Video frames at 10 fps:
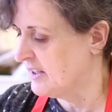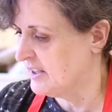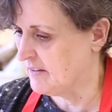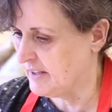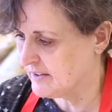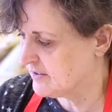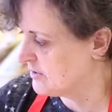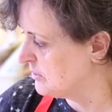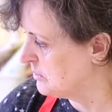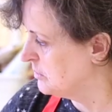Alright,
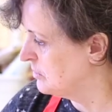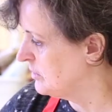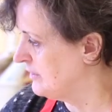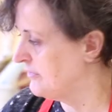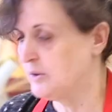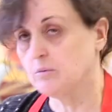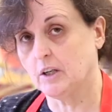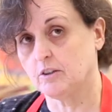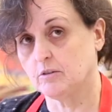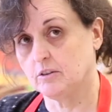so if you
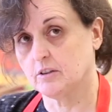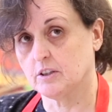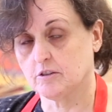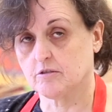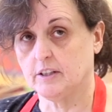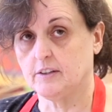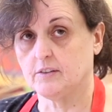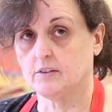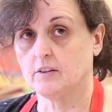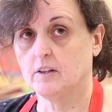want to, you can
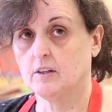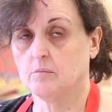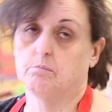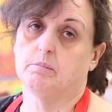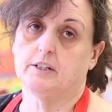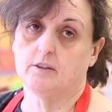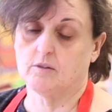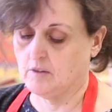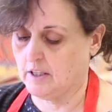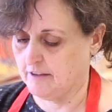trace, but you
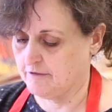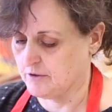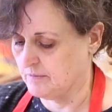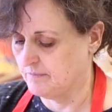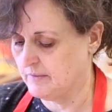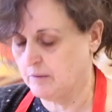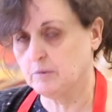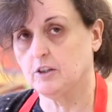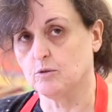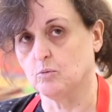don't have to. I'm
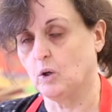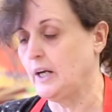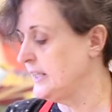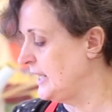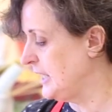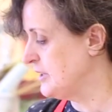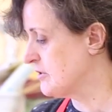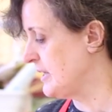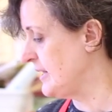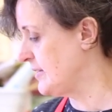going to do one that I
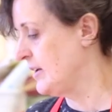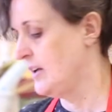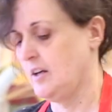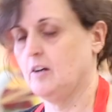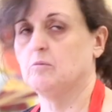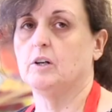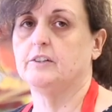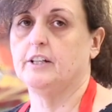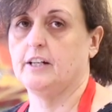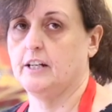trace and
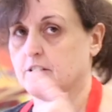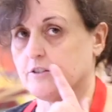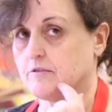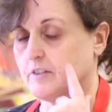one that I just